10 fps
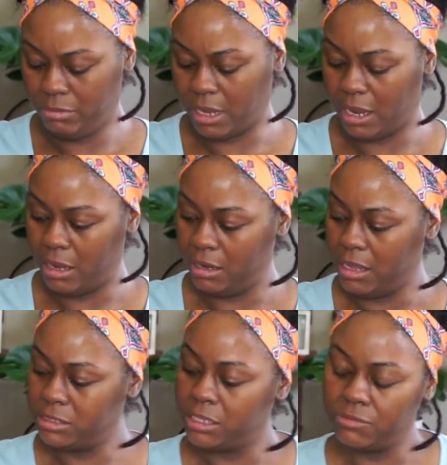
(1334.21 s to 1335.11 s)
And
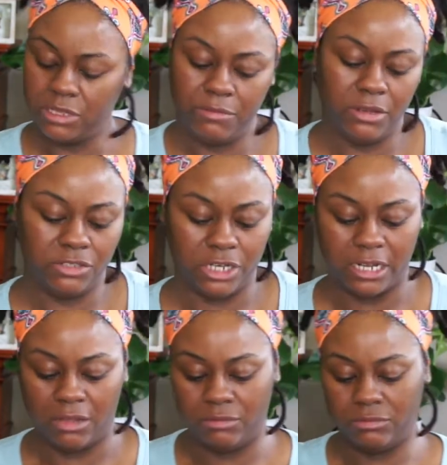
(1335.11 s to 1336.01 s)
I was like, well, let me go check
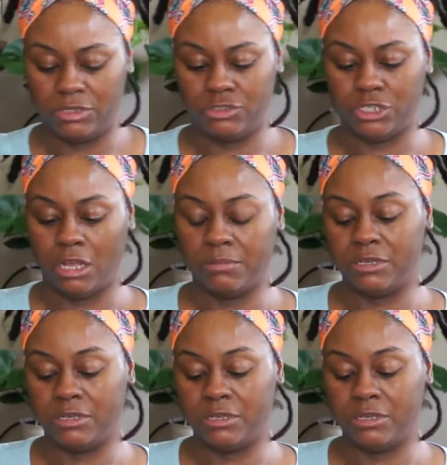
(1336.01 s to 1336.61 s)
out their shop.